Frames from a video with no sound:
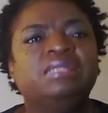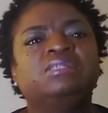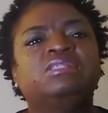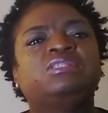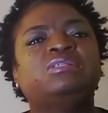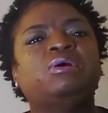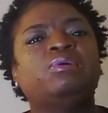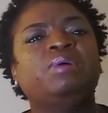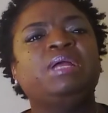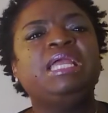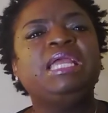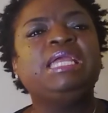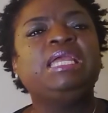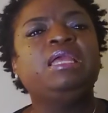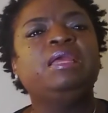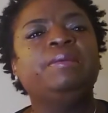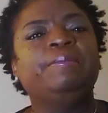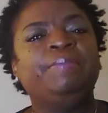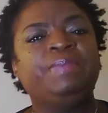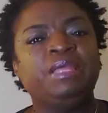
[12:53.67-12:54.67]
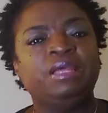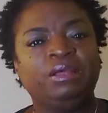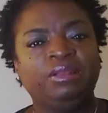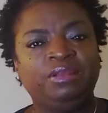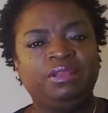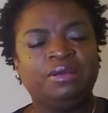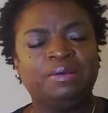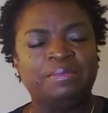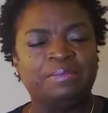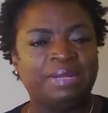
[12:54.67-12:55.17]
So it can
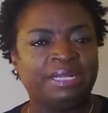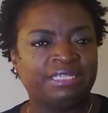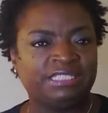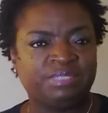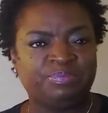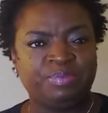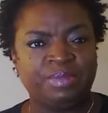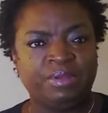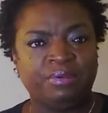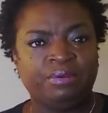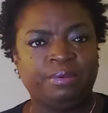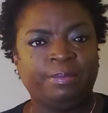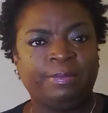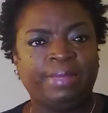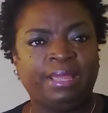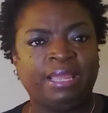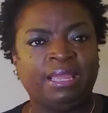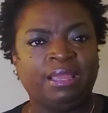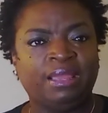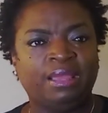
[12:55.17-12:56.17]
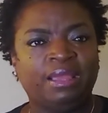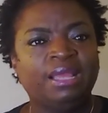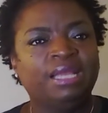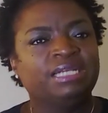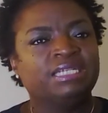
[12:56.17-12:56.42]
build up my spirit, man.